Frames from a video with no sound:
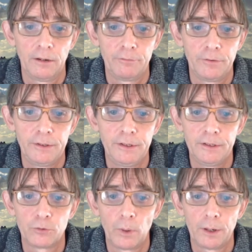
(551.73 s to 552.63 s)
if the
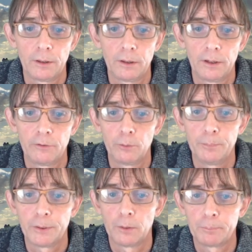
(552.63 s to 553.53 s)
D is 1, it will
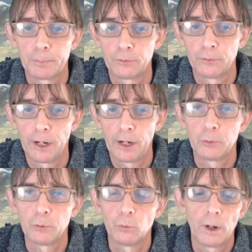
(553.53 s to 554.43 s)
be copied to the
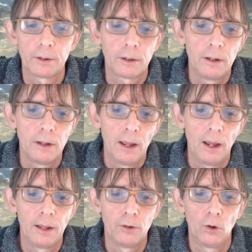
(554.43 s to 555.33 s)
output 1.
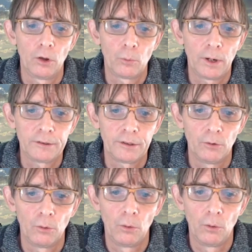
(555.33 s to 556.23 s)
And otherwise,
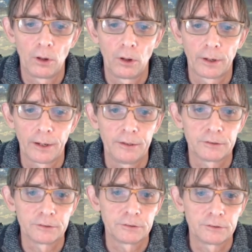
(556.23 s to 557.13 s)
in all other
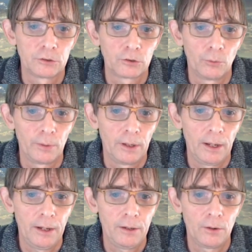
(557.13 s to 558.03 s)
cases, so in
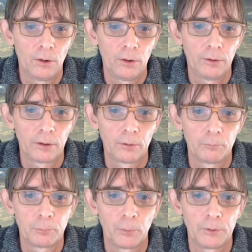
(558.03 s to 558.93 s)
any other
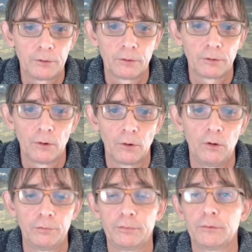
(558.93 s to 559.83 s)
point
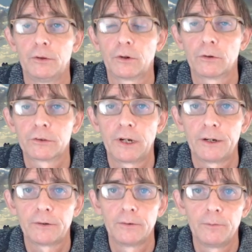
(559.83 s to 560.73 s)
of the clock
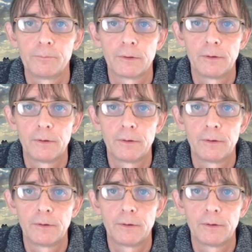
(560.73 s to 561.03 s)
cycle,